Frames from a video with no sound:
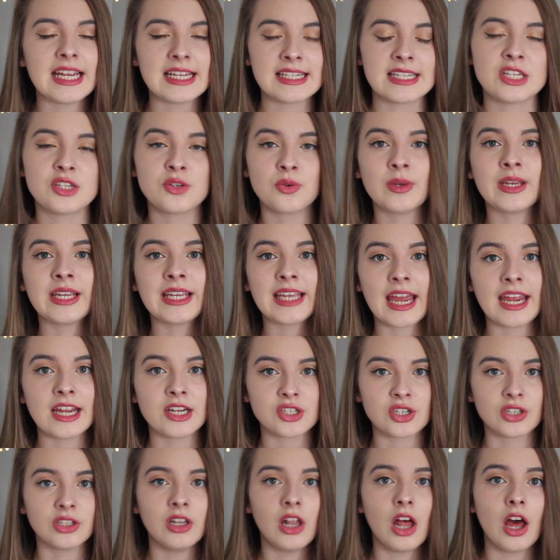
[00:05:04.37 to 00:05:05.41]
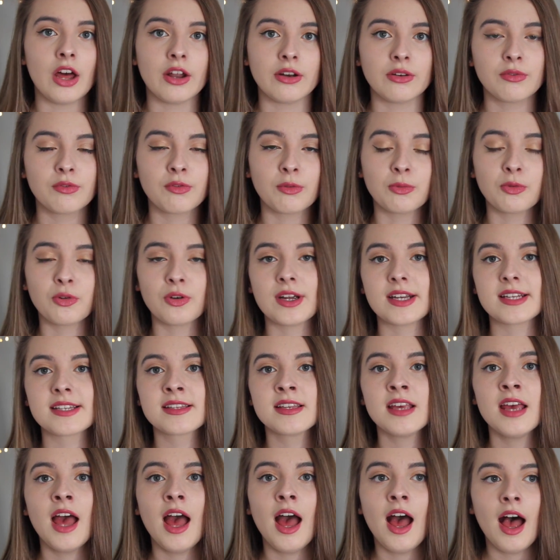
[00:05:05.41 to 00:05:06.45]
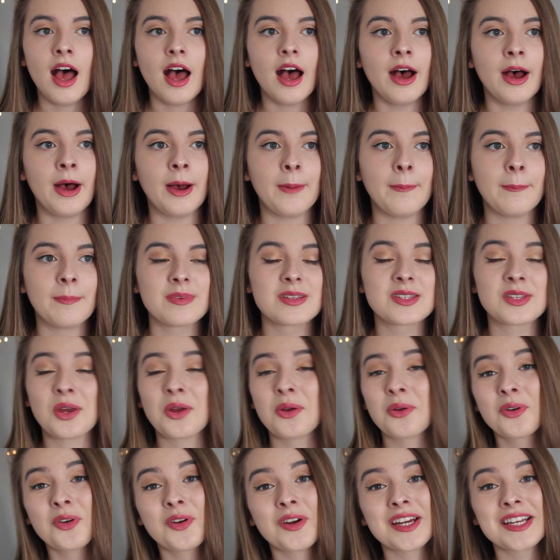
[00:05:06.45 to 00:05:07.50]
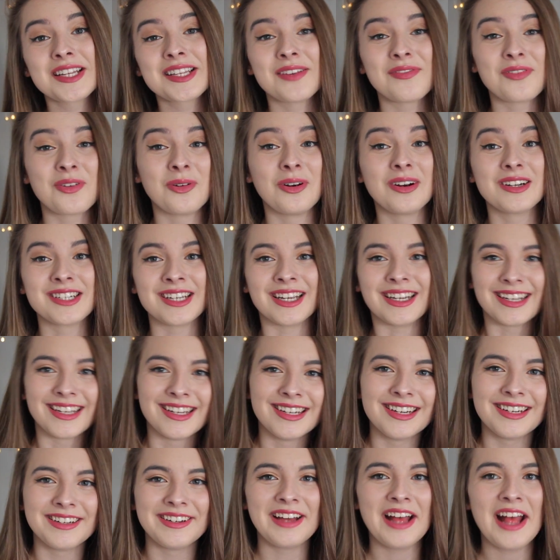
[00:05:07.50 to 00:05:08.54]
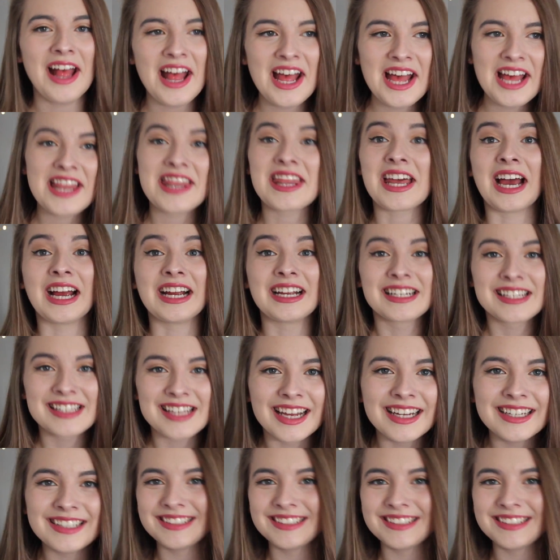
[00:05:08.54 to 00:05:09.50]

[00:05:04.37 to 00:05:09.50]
easy to engage and learn from Chris. So Chris, if you're watching, thanks.